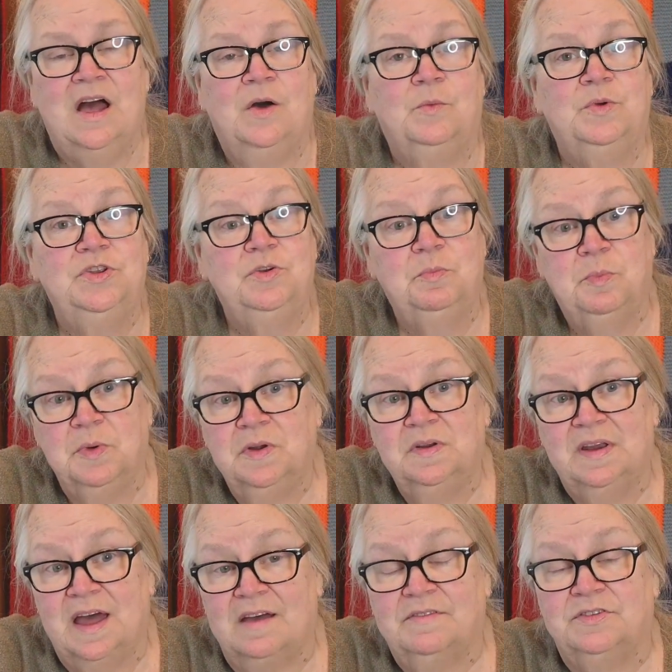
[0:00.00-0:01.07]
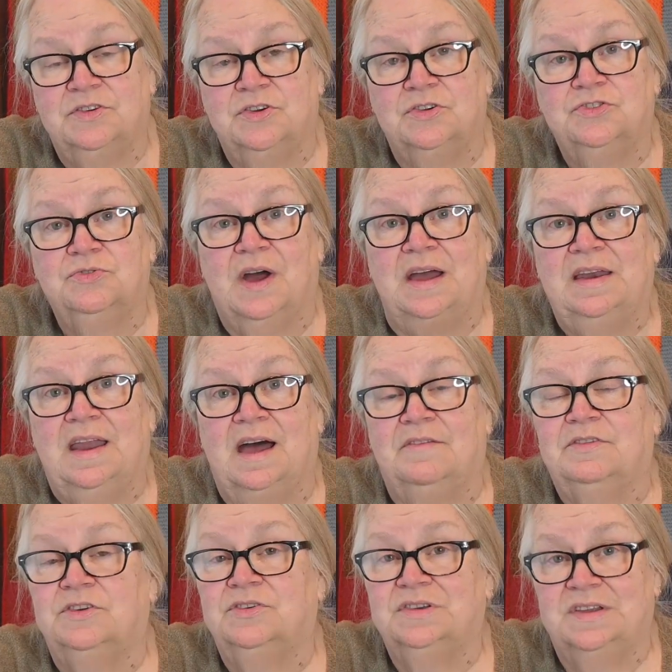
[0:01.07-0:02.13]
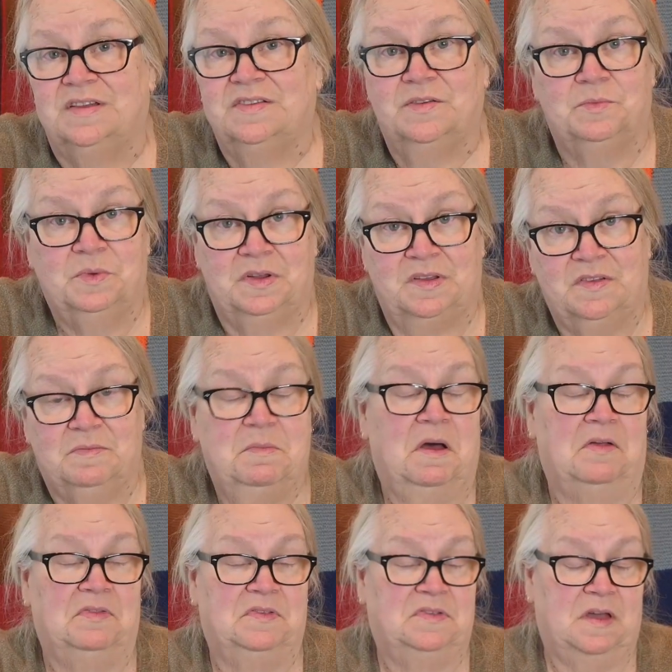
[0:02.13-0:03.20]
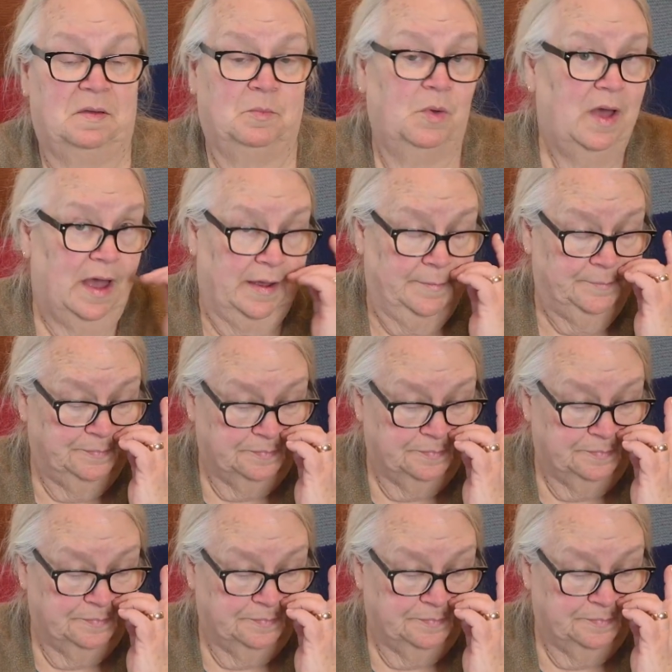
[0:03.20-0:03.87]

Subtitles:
When you burn lavender, dried lavender, it doesn't really smell the same way.